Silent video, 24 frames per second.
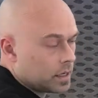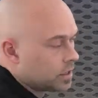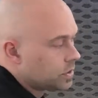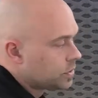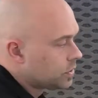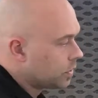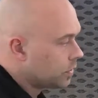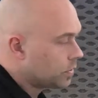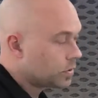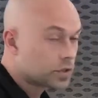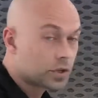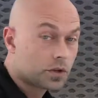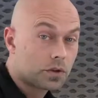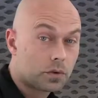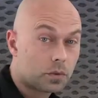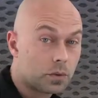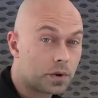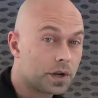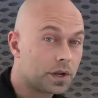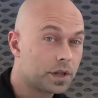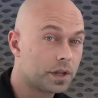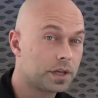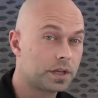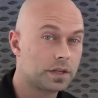So those are
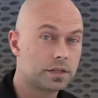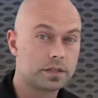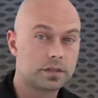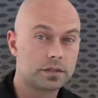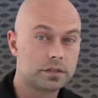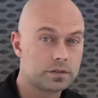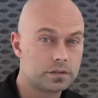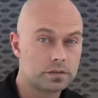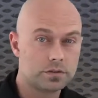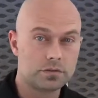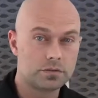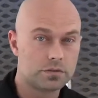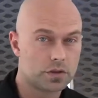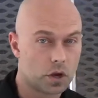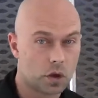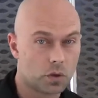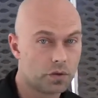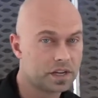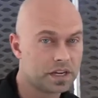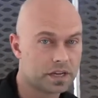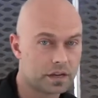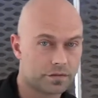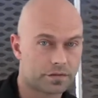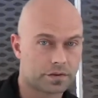the
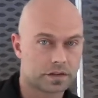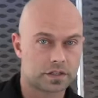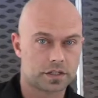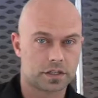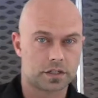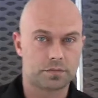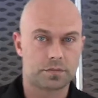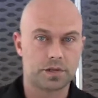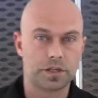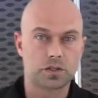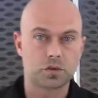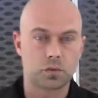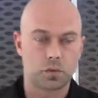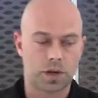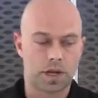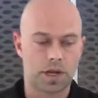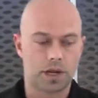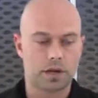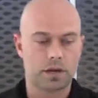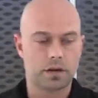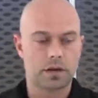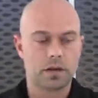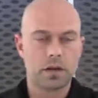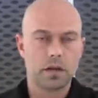only differences
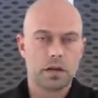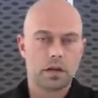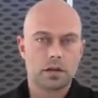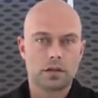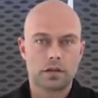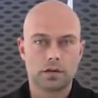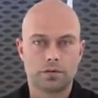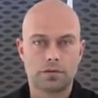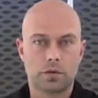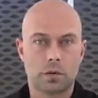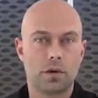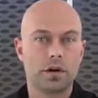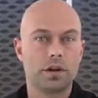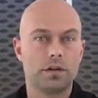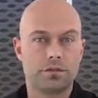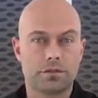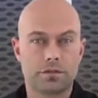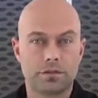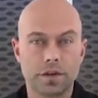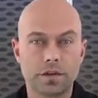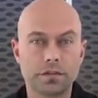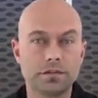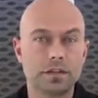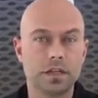between the
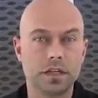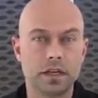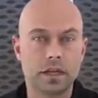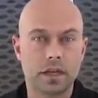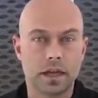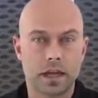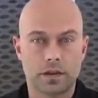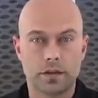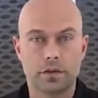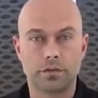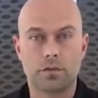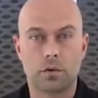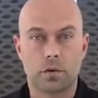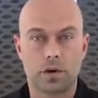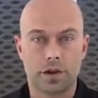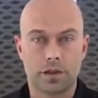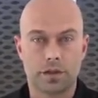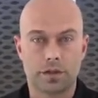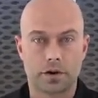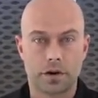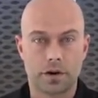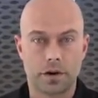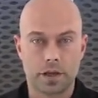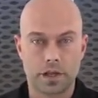40-50 and the
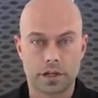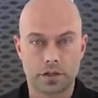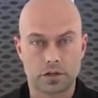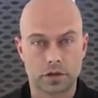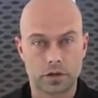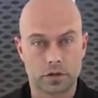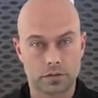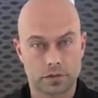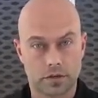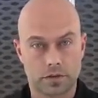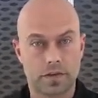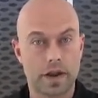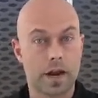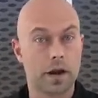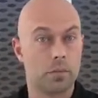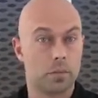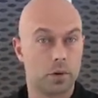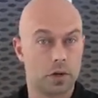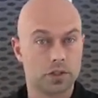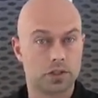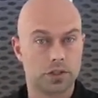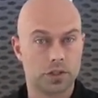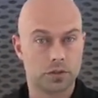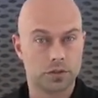40-30 in terms of
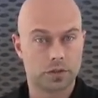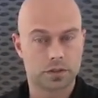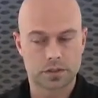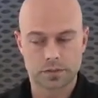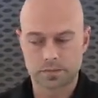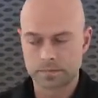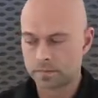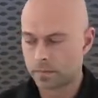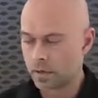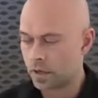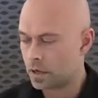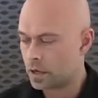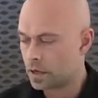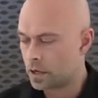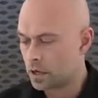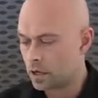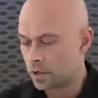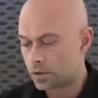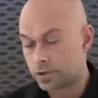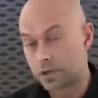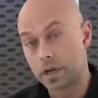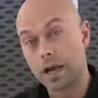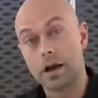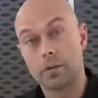airbrush use.
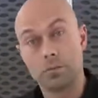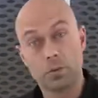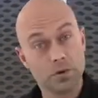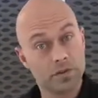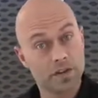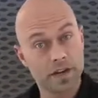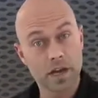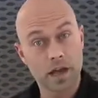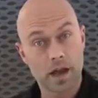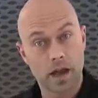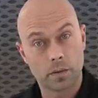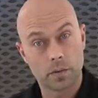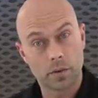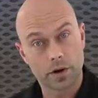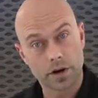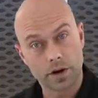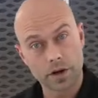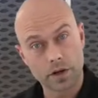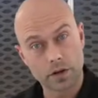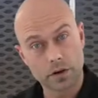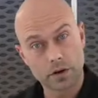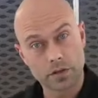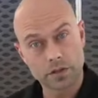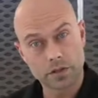So now, moving on, we're going
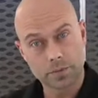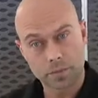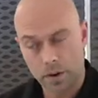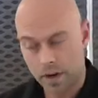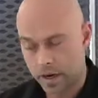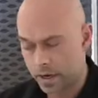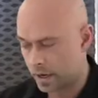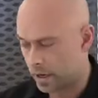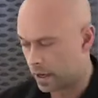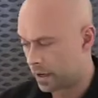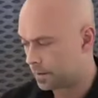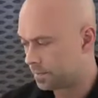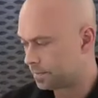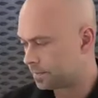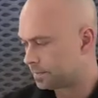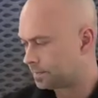to go to the spray gun.